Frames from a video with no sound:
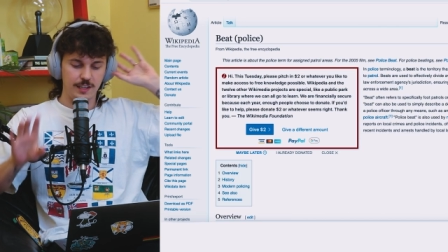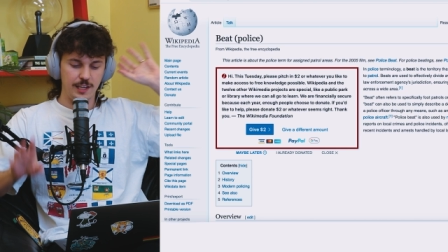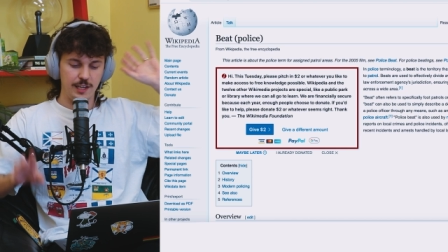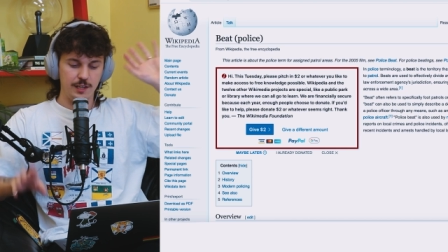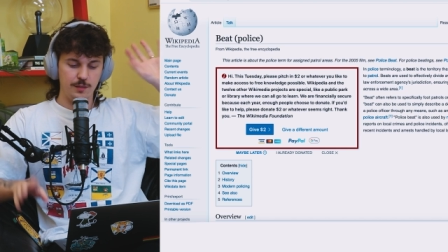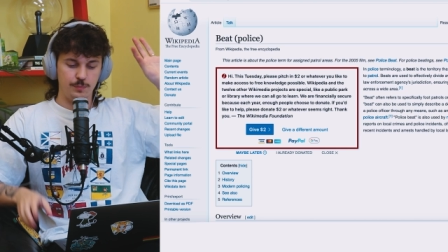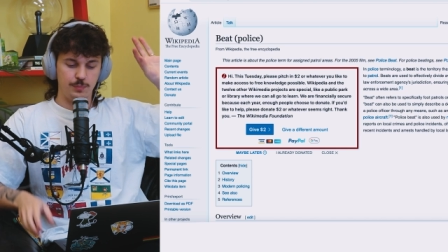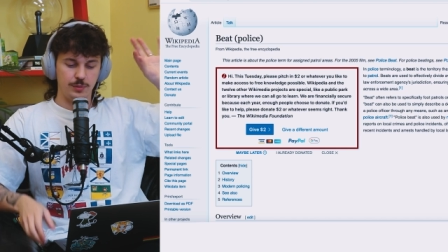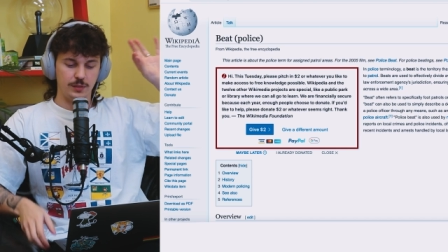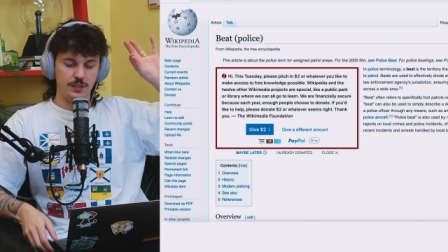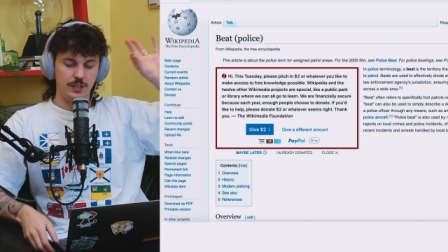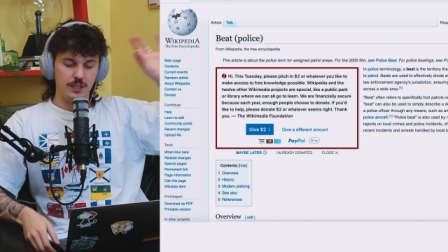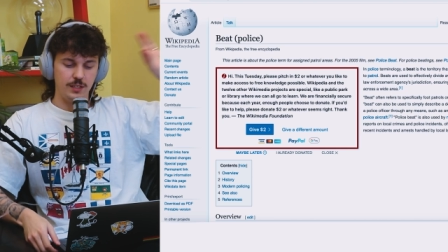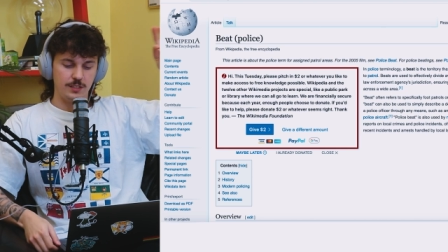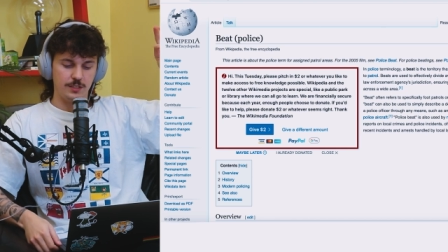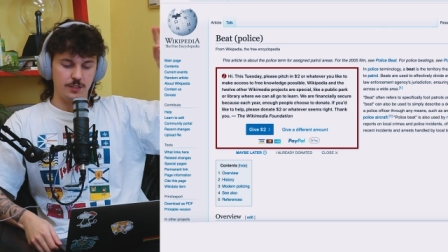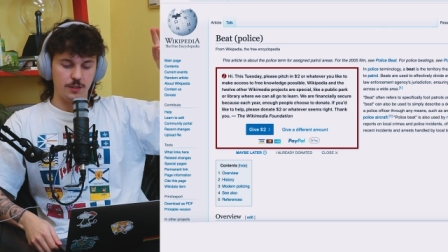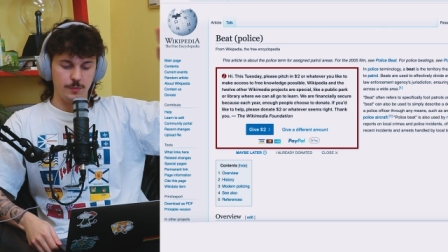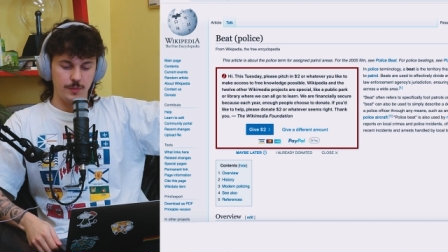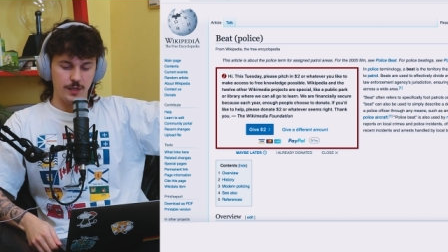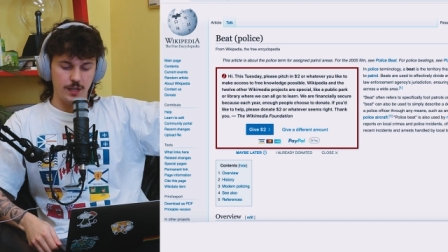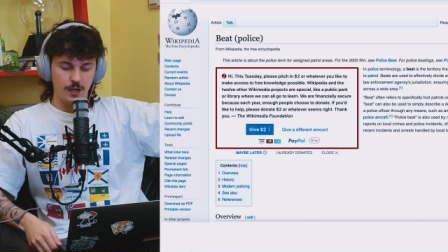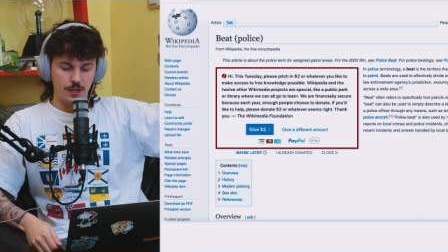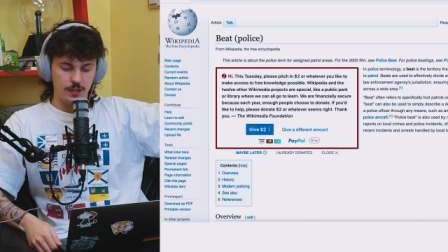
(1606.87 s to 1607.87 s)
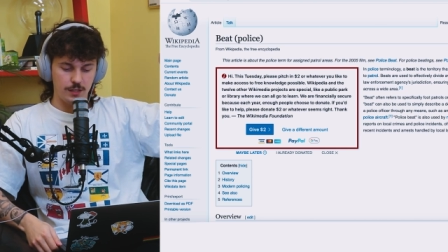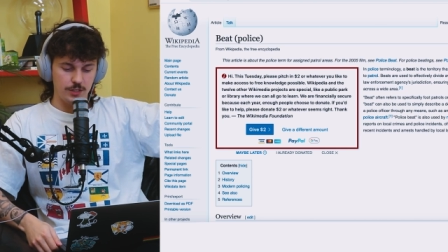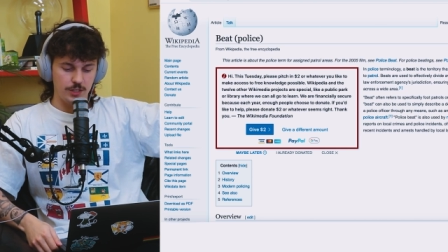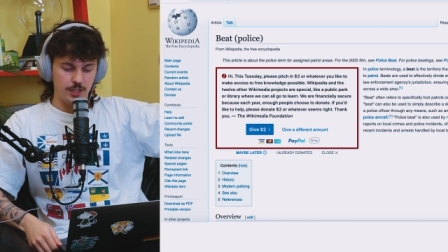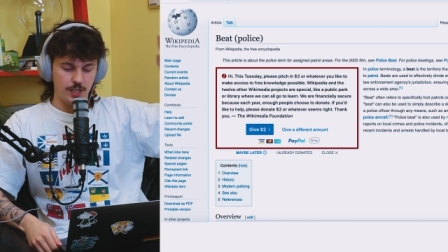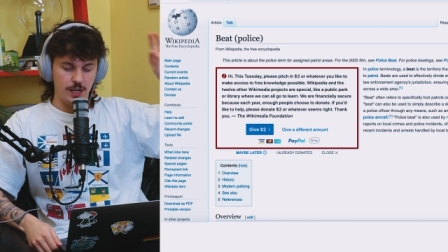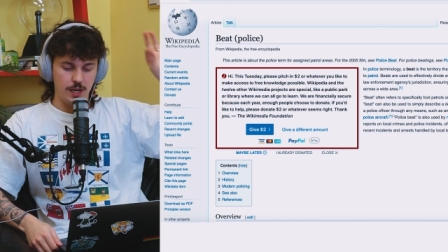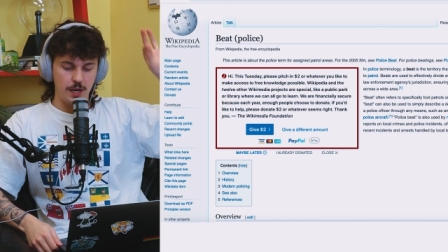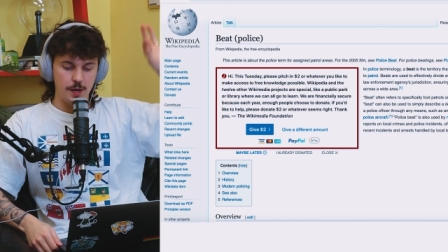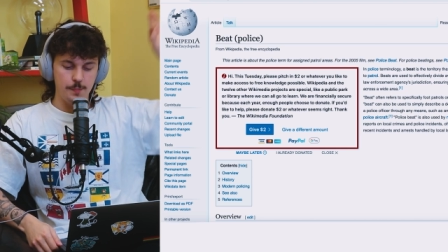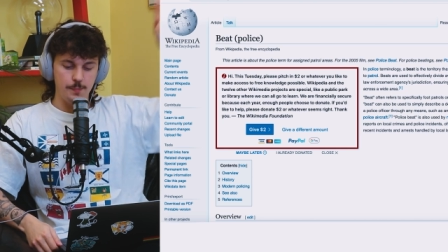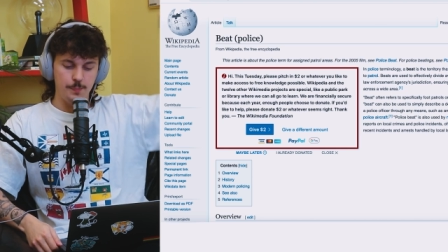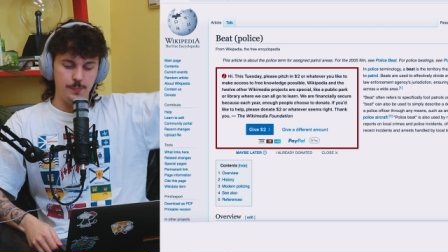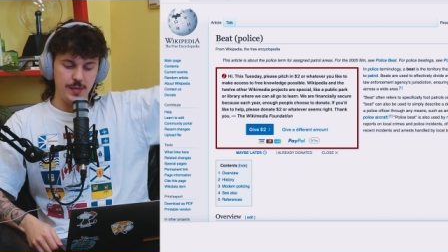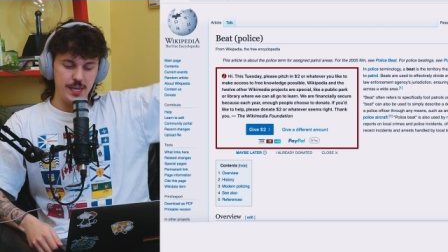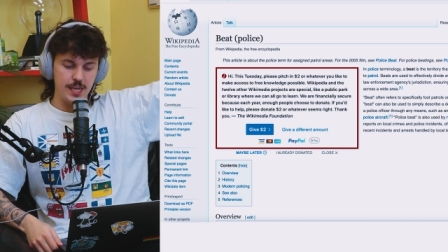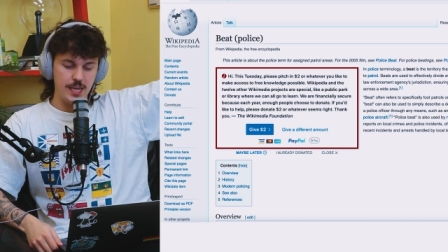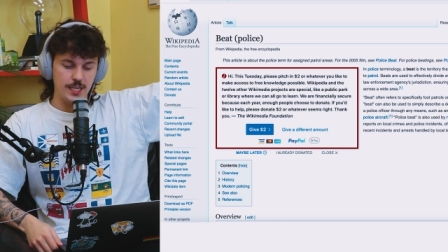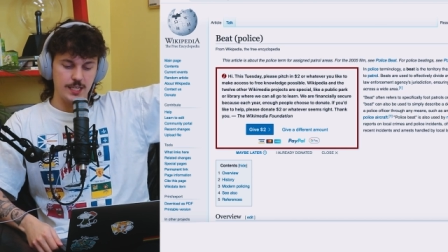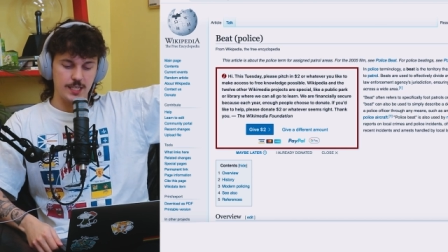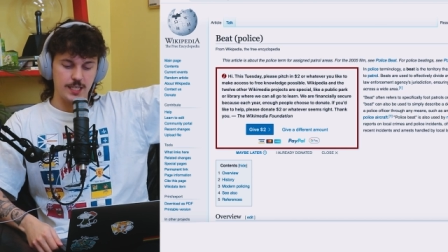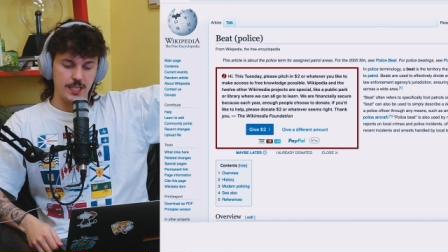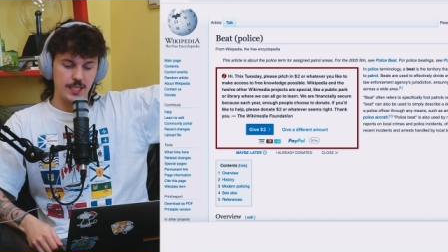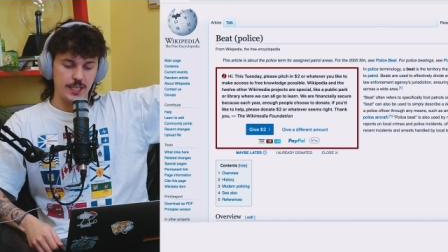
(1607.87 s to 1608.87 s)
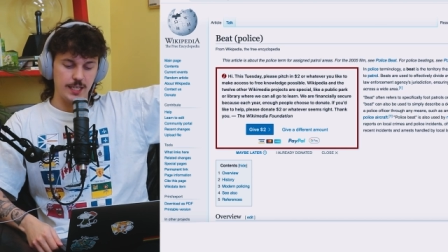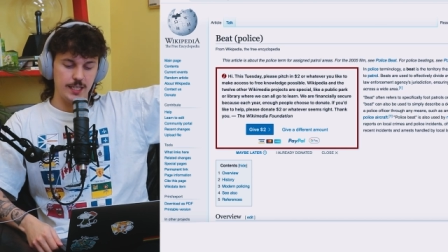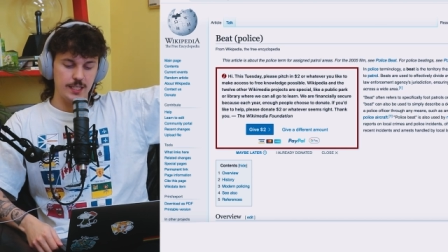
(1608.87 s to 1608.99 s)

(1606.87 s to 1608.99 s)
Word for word: In police terminology, a beat